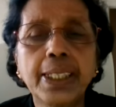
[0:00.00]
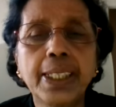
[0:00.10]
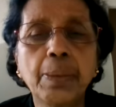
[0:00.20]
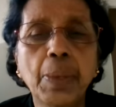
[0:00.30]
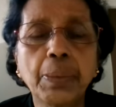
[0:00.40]

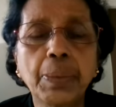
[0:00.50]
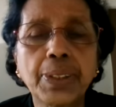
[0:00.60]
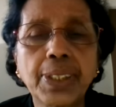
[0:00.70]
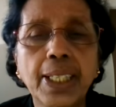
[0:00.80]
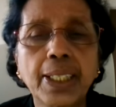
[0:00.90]
they might be
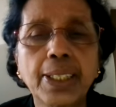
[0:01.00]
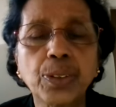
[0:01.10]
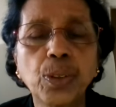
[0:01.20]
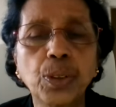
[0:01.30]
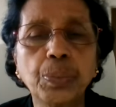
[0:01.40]
saying is
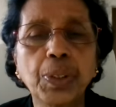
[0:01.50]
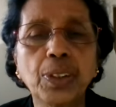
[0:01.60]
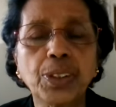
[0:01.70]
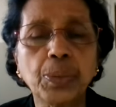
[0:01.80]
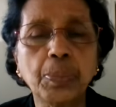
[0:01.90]
good
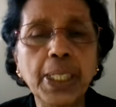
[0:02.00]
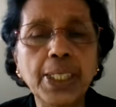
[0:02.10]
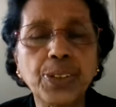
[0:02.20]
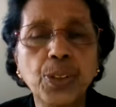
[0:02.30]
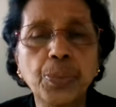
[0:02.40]
because to
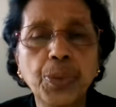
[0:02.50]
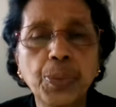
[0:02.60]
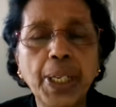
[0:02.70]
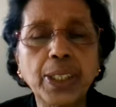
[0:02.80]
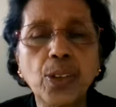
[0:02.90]
please you, to
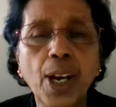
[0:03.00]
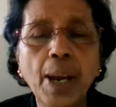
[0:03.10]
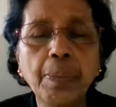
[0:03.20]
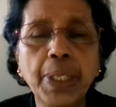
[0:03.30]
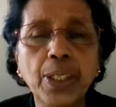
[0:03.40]
make you
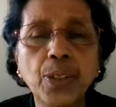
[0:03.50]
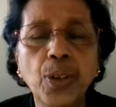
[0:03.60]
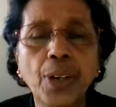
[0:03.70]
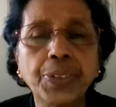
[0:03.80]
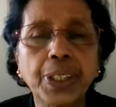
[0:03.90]
happy, you
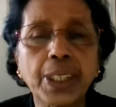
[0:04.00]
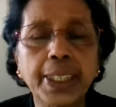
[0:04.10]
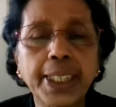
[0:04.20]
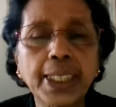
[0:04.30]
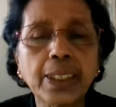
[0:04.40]
have to
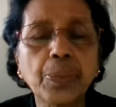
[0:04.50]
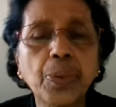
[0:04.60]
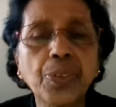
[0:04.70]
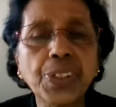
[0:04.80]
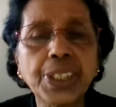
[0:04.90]
contact the
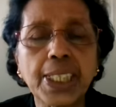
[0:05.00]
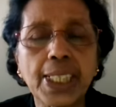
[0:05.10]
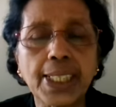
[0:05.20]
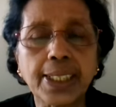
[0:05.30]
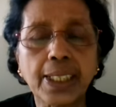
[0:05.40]

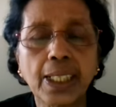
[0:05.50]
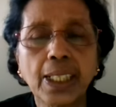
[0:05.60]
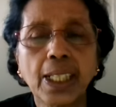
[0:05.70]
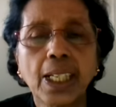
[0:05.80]
professionals